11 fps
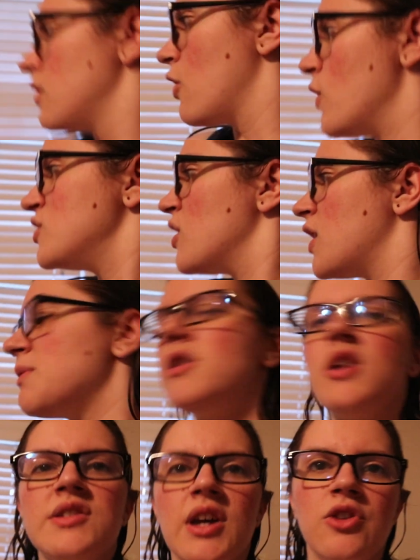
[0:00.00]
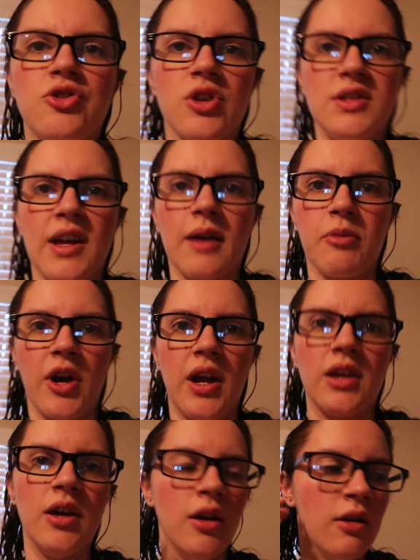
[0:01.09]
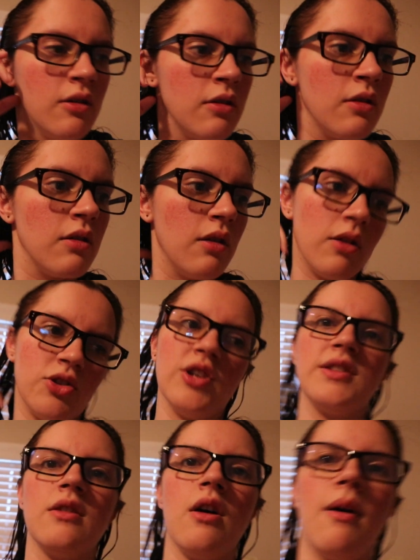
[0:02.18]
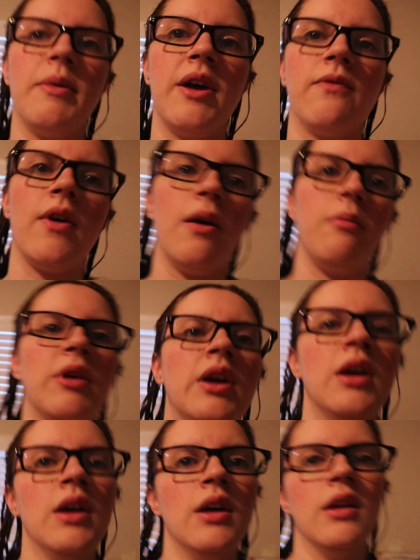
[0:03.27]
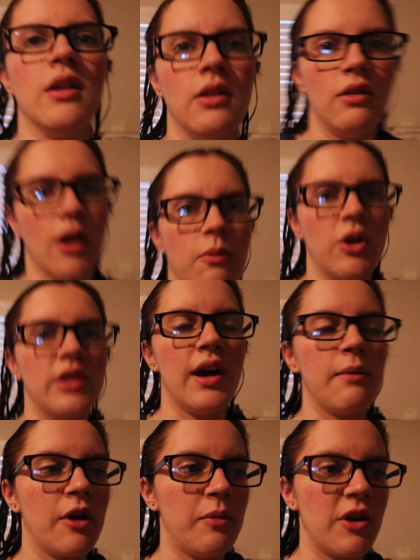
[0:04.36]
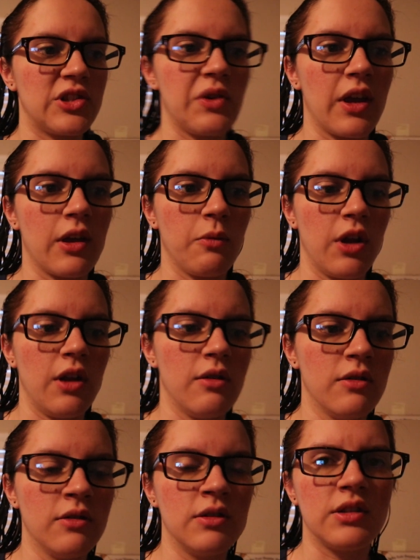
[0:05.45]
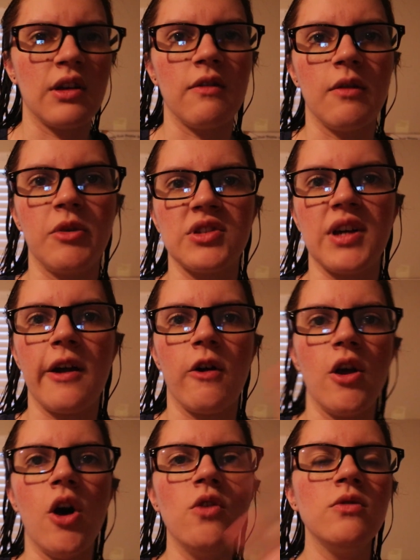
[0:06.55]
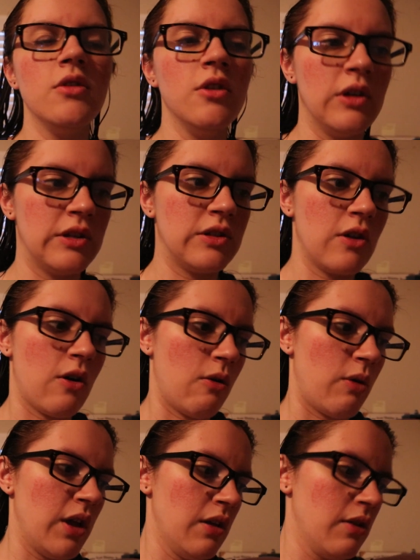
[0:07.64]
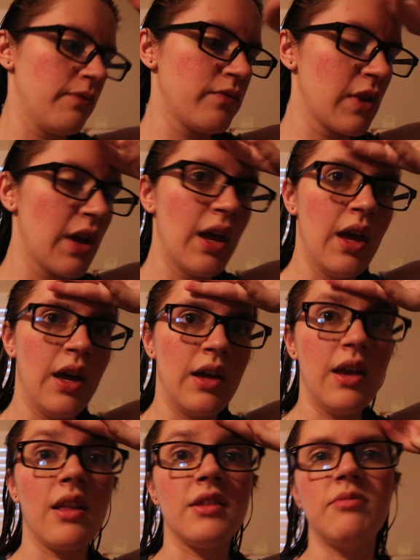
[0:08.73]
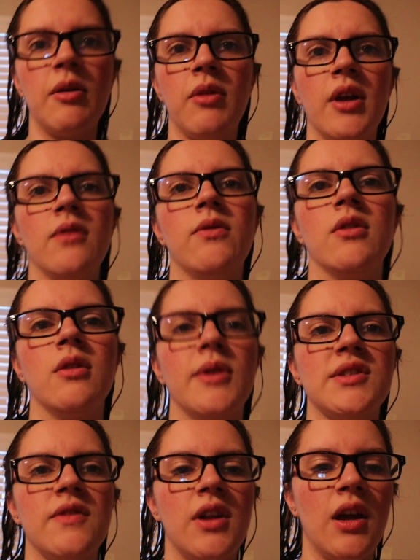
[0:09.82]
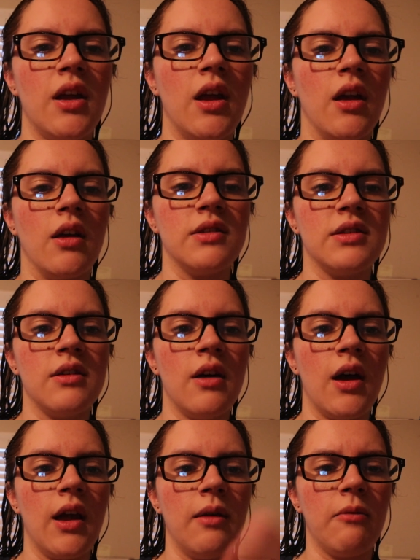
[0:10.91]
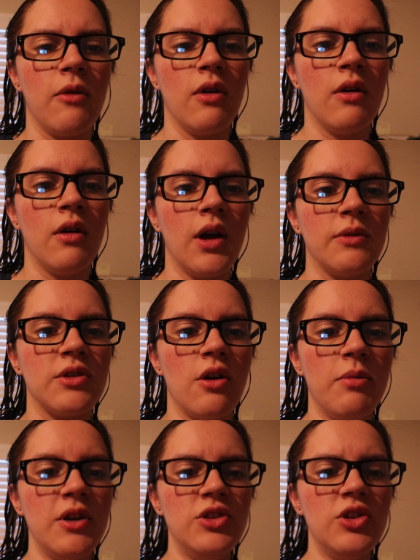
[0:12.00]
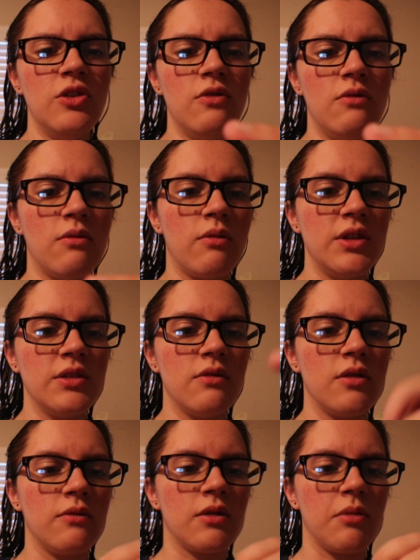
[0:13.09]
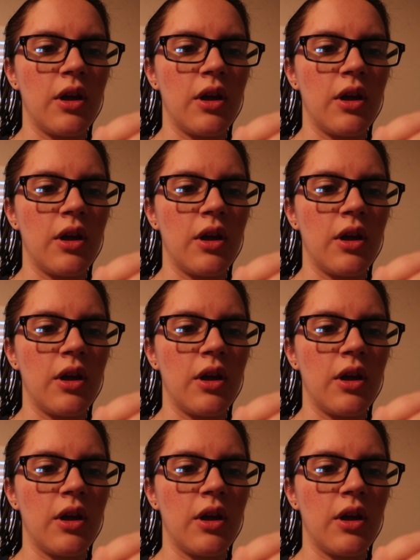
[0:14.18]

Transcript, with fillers: going to the library because I usually take a break uh, just a little bit from um, reading library books so I can read some of the books I already own. So yeah, that's my plan for the rest of the night and I'm I was hoping to what's going on with